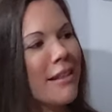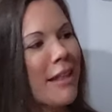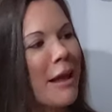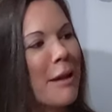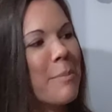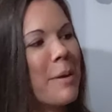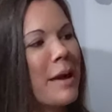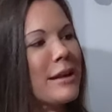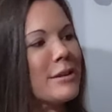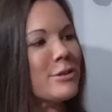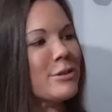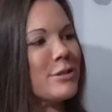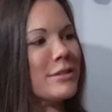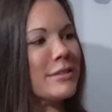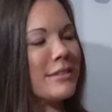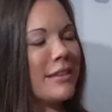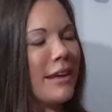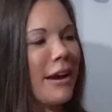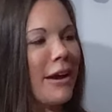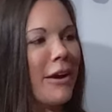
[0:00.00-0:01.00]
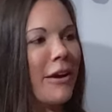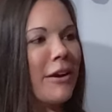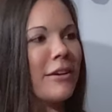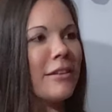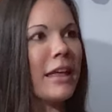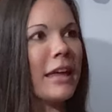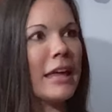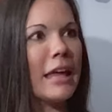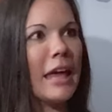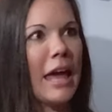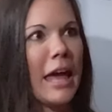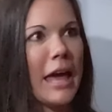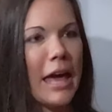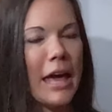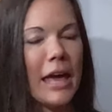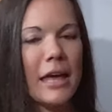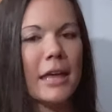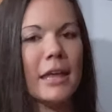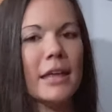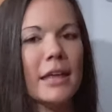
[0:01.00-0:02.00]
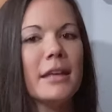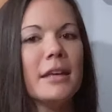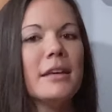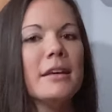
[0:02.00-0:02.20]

A lot of patience there. Like, hey,